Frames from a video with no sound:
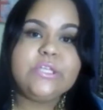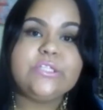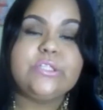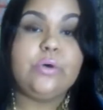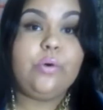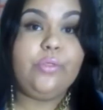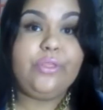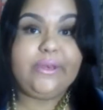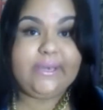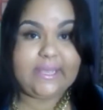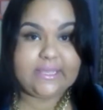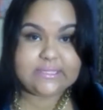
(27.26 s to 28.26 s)
So the
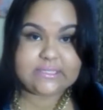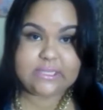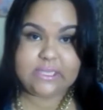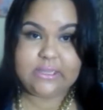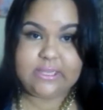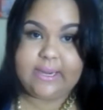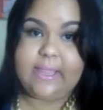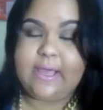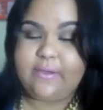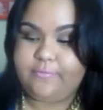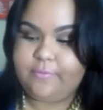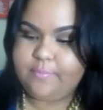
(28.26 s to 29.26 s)
next thing that I
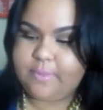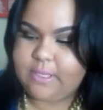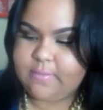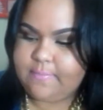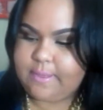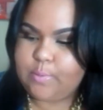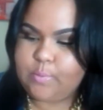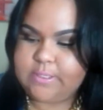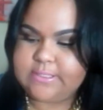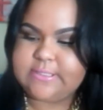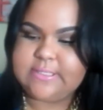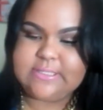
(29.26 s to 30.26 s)
got from eBay
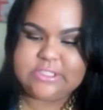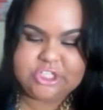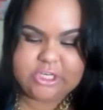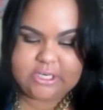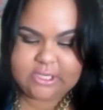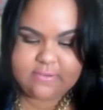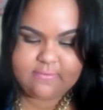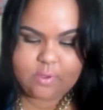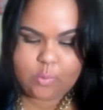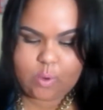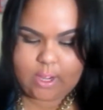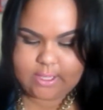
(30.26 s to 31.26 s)
was this Geneva
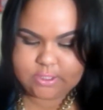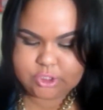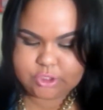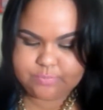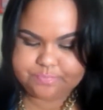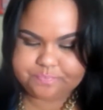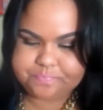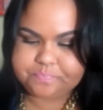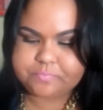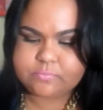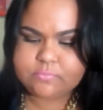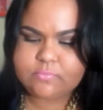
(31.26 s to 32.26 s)
watch.
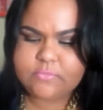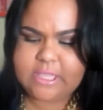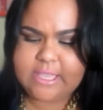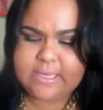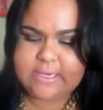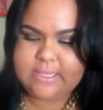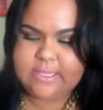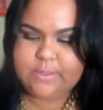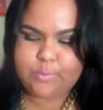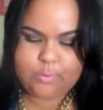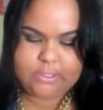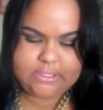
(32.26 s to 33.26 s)
And it
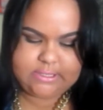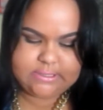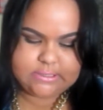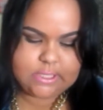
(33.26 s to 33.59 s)
was